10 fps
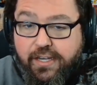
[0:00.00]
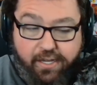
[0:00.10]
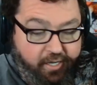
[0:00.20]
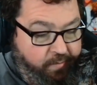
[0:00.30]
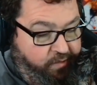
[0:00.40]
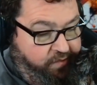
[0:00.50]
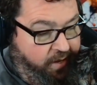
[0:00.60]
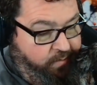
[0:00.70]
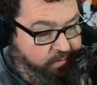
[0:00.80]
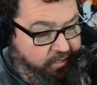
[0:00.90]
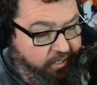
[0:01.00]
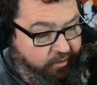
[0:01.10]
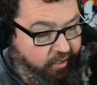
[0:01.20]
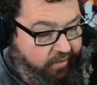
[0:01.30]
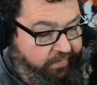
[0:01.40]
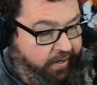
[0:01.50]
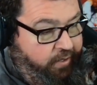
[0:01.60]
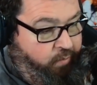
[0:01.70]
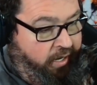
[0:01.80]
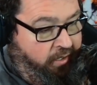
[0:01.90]
and him and Sammy have been getting along very
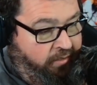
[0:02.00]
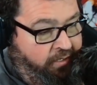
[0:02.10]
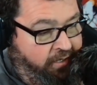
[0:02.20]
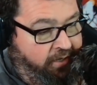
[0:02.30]
well.